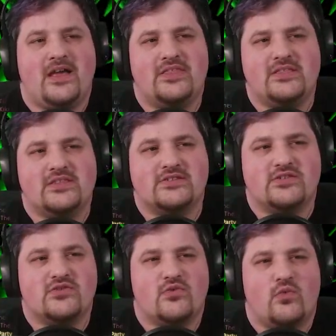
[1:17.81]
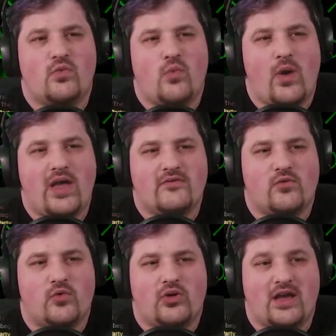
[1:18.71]
I think this is a way
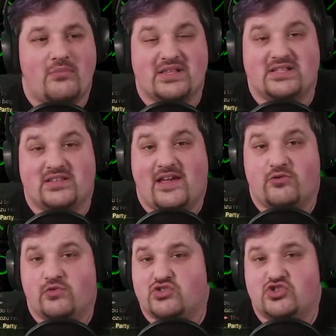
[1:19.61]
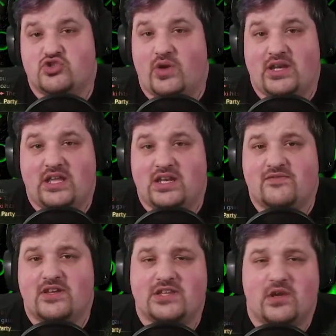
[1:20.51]
for basically everyone to join any
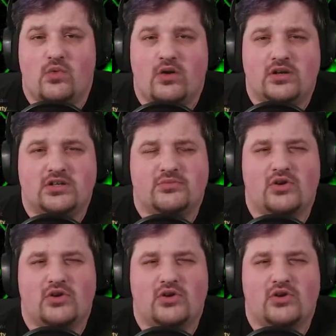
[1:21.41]
Fate they want,